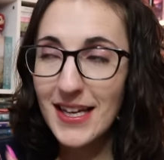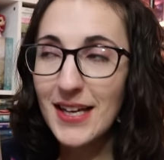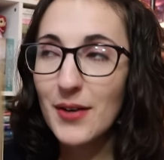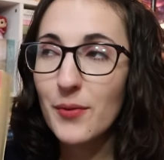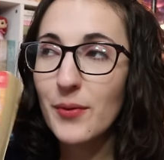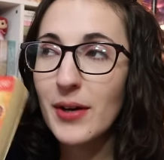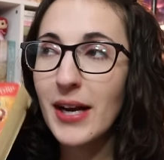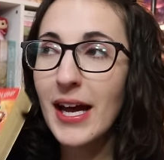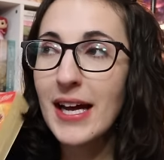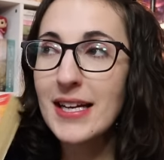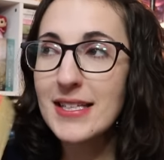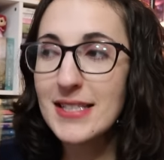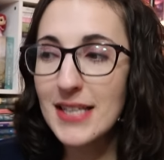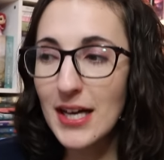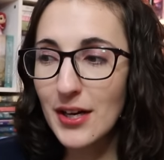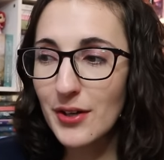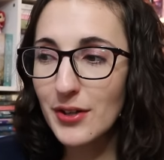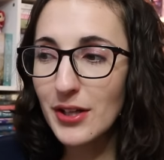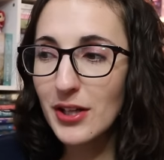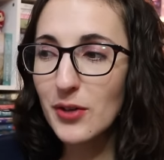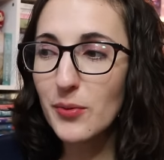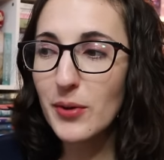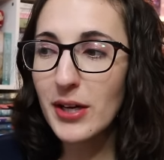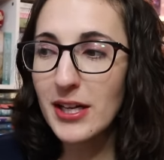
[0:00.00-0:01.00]
And when I
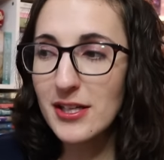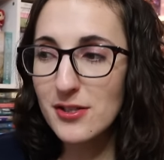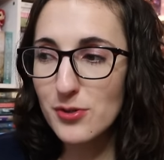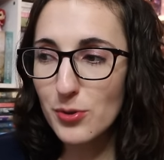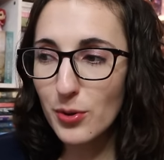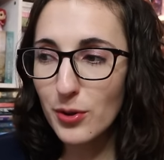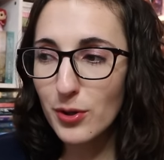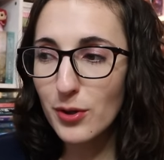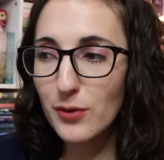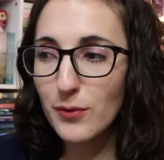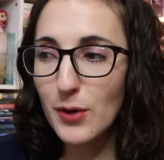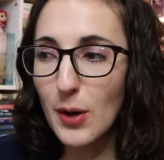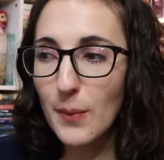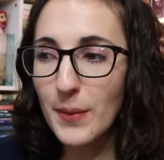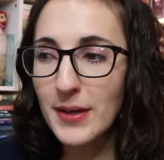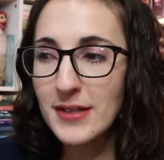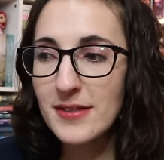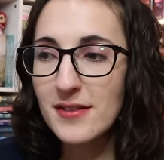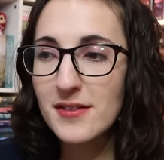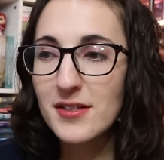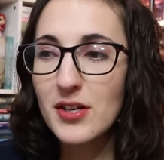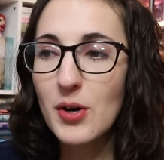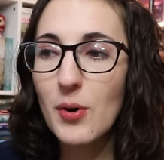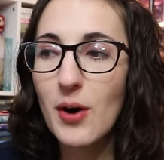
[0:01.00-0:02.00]
tell you, when historical
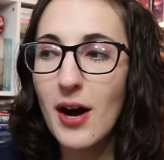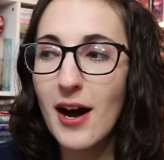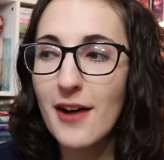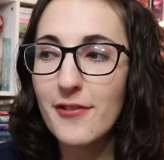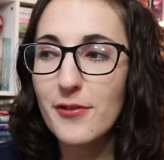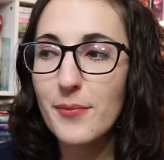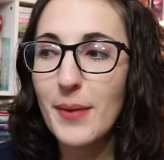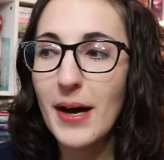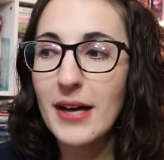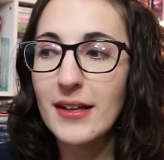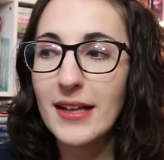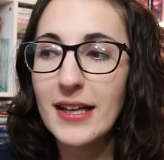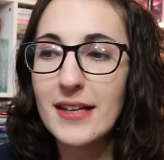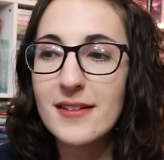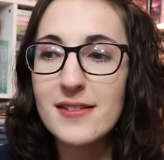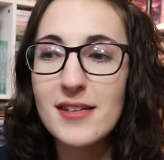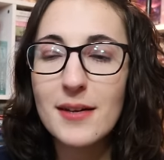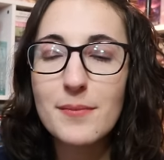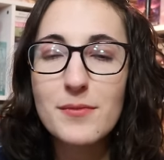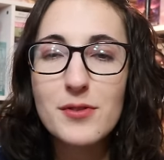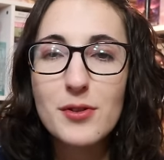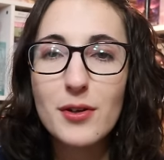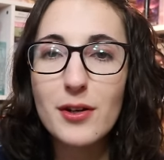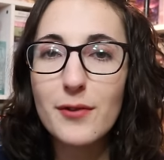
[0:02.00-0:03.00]
romances go off about like
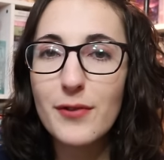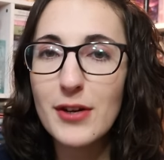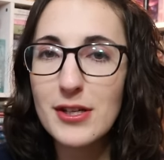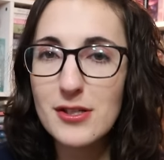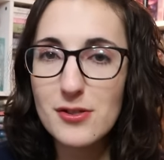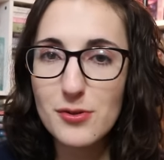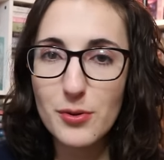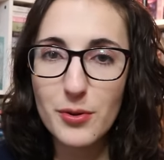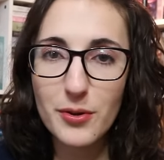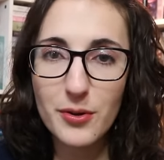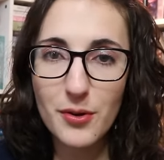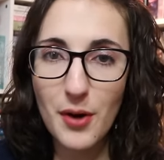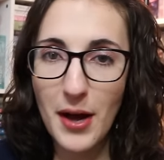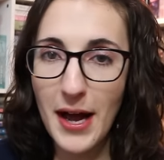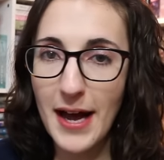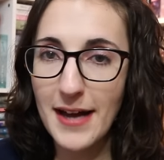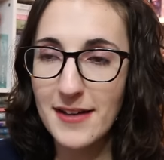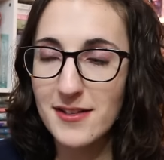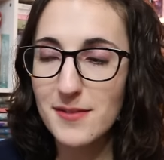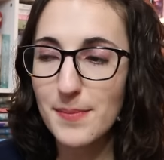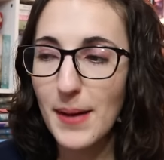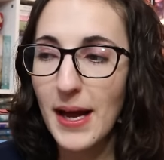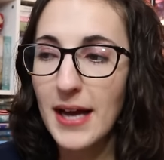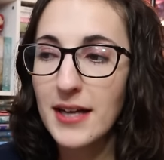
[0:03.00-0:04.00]
some sort of historical
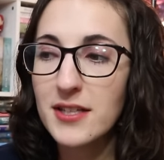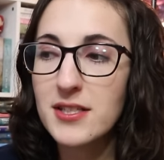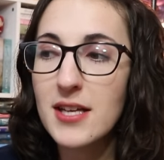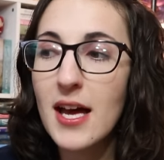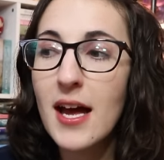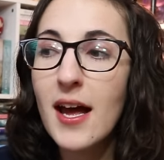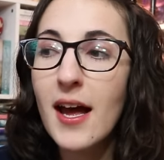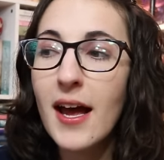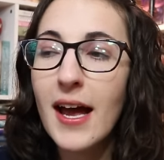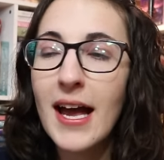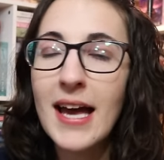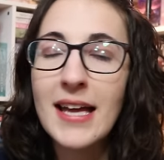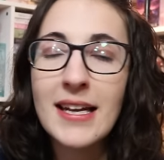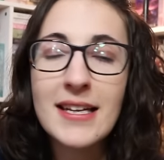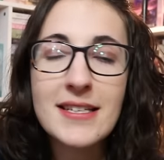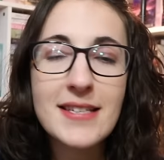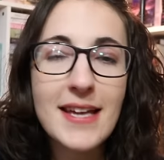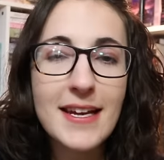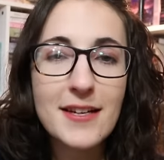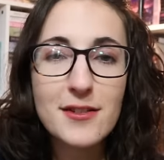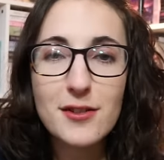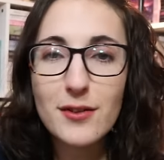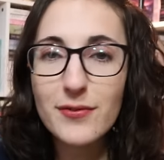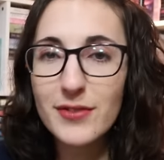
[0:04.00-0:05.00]
aspect and it
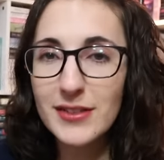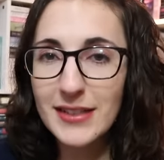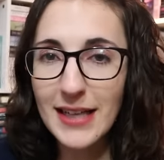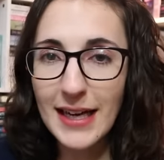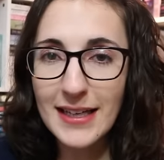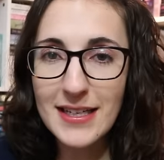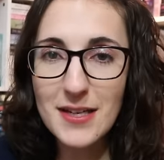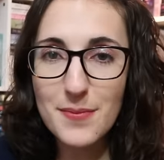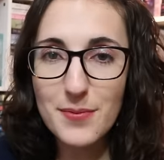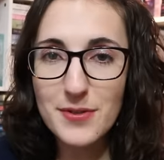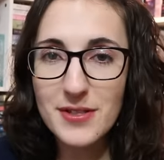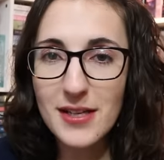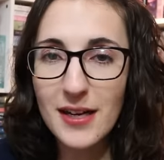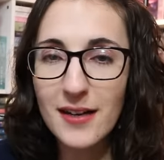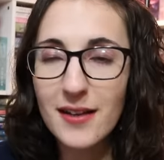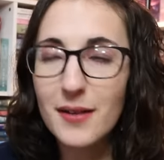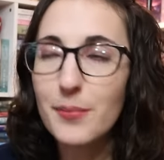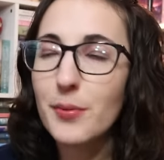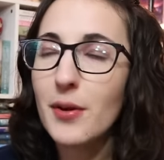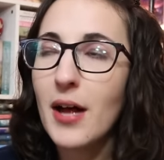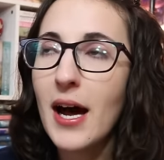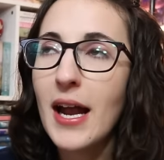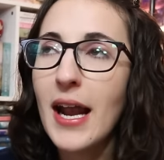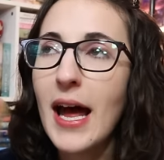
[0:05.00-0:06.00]
takes over 90% of the
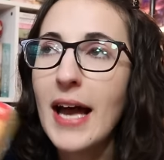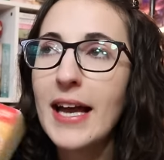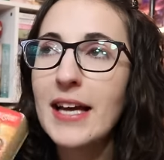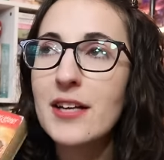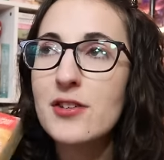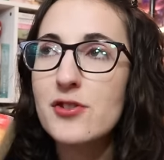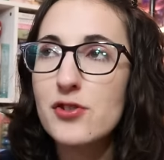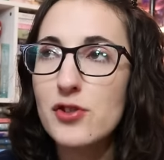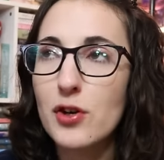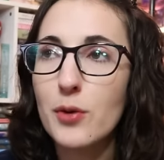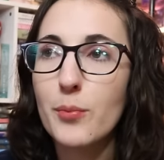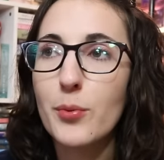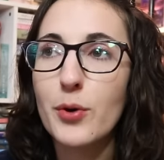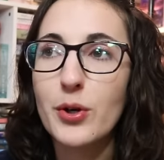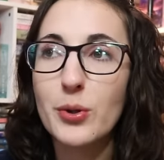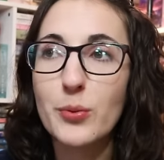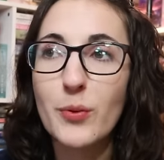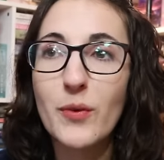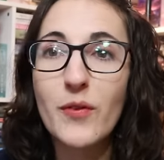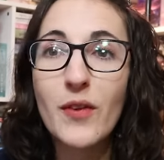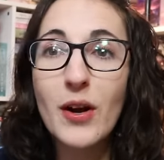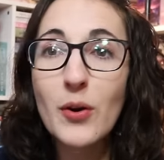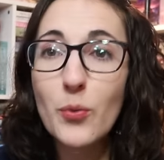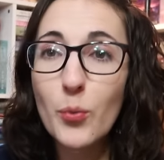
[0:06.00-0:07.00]
plot, I get so bored.
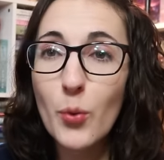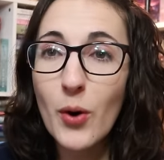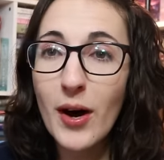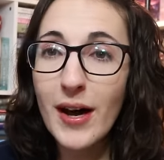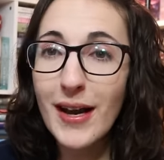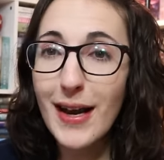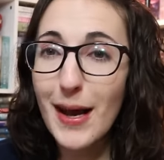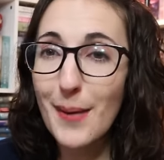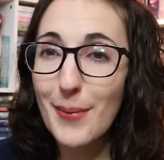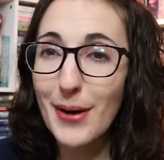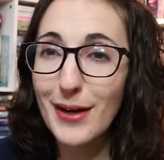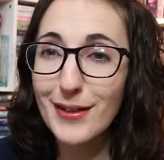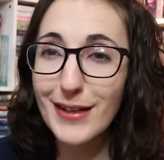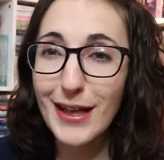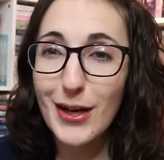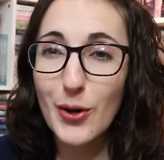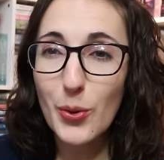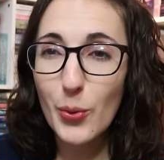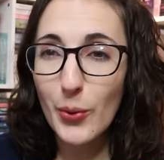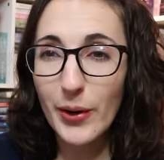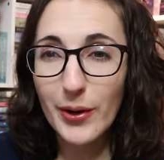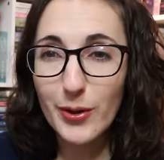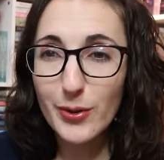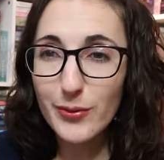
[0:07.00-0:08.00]
We read one about
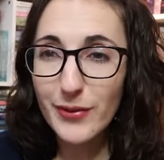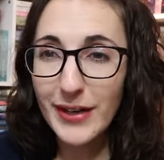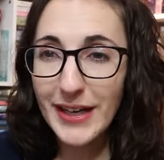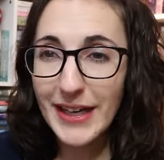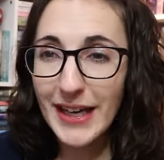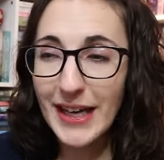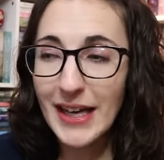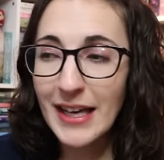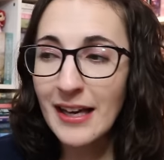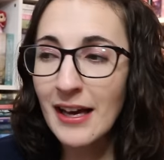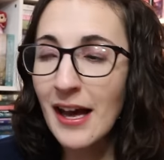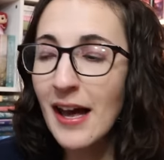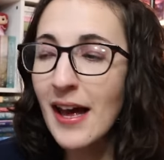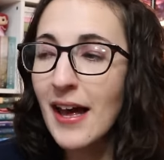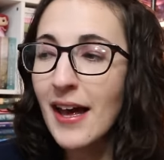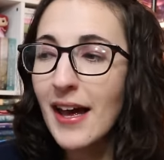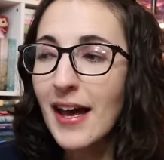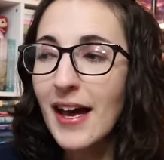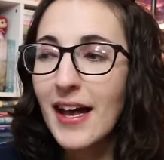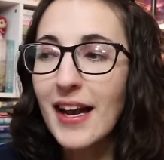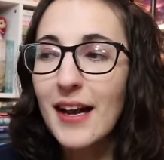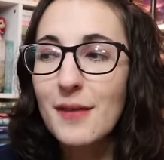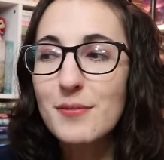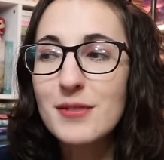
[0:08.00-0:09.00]
like oil rigging
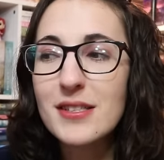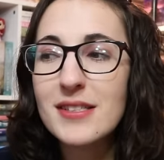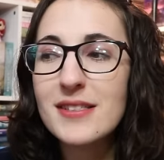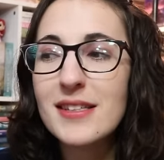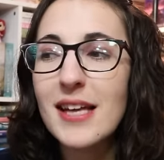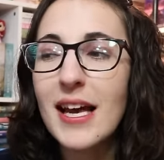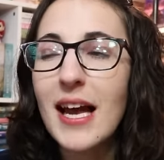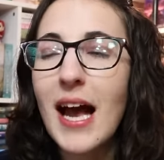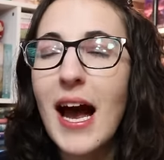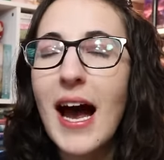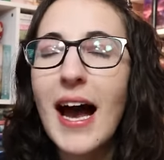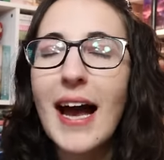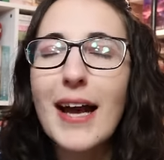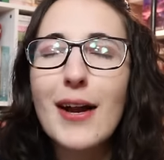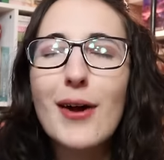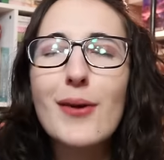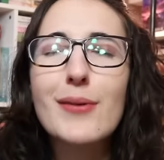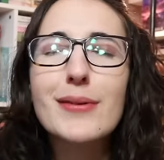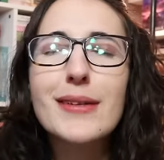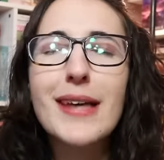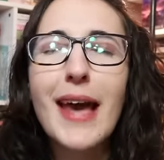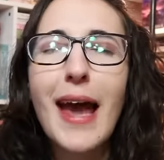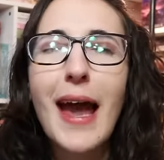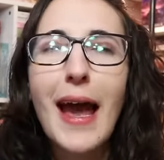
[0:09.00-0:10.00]
and I'm just like, I
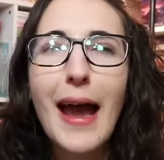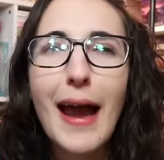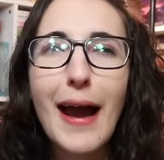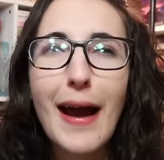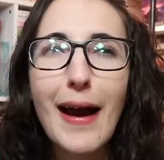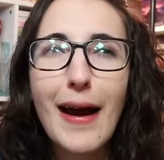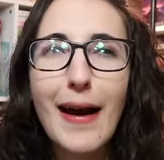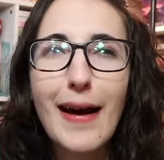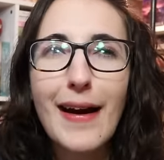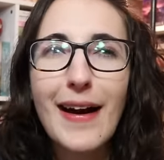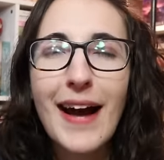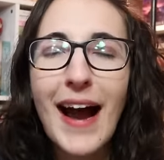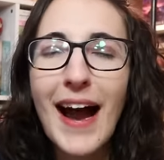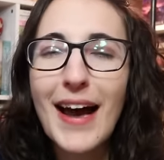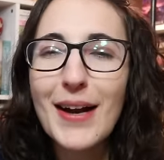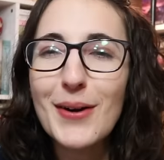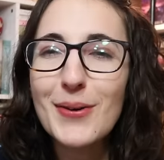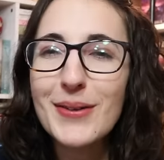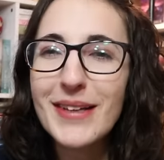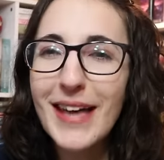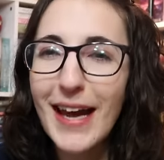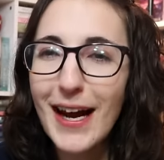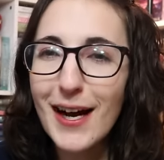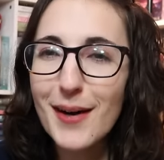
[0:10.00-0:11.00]
don't care. I
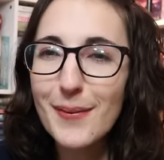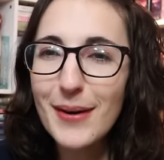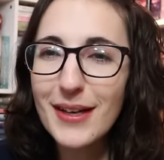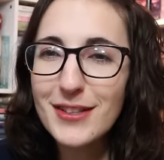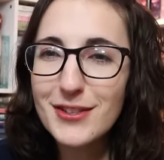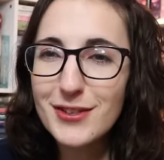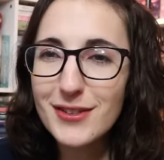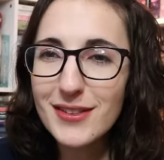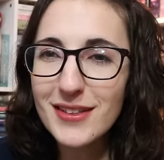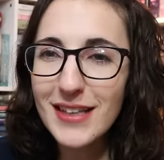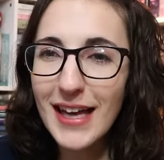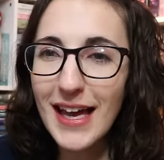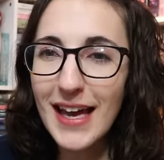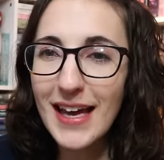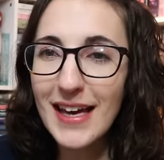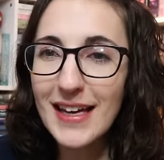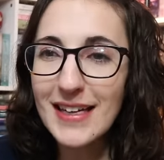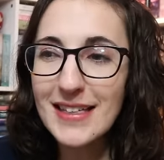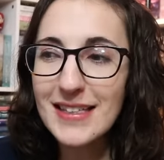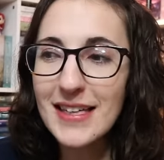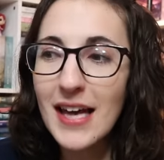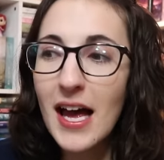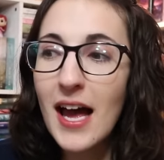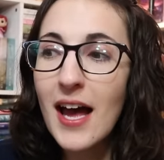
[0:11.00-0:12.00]
don't care about your
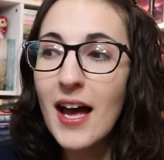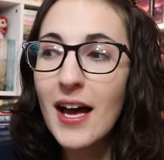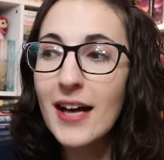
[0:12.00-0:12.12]
land.